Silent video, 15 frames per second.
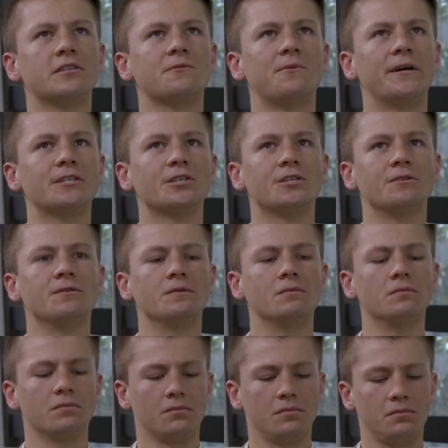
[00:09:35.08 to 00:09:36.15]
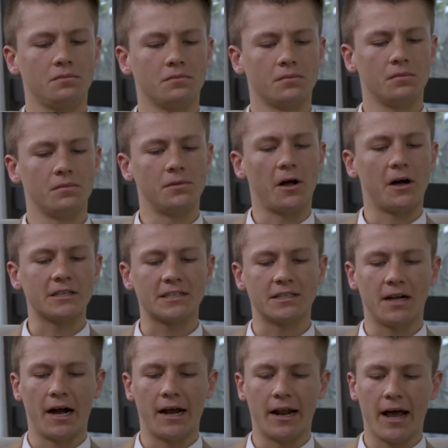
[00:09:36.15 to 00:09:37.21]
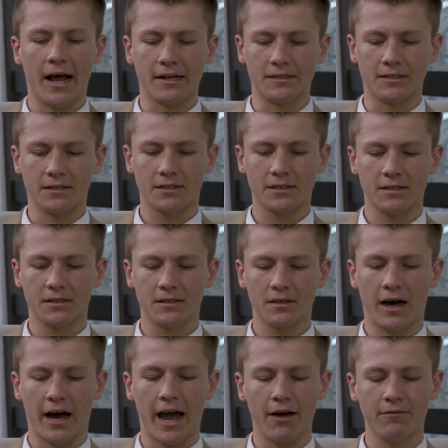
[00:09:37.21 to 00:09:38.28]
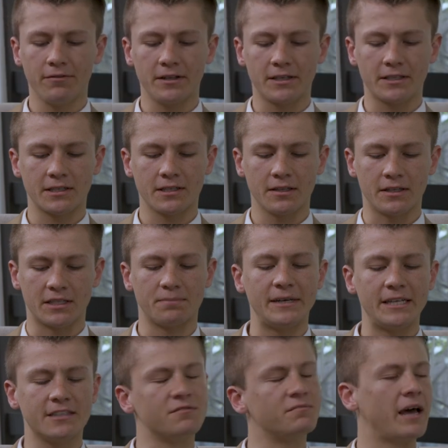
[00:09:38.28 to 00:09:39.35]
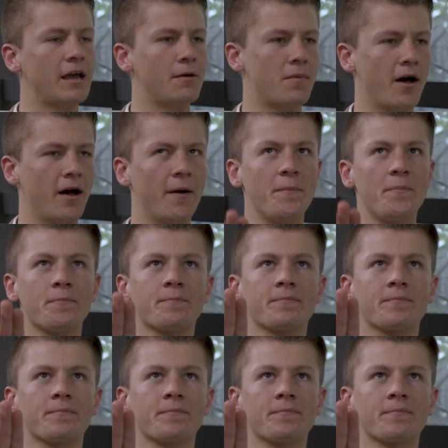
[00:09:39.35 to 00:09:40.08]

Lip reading: this question last night, and I have this piece of paper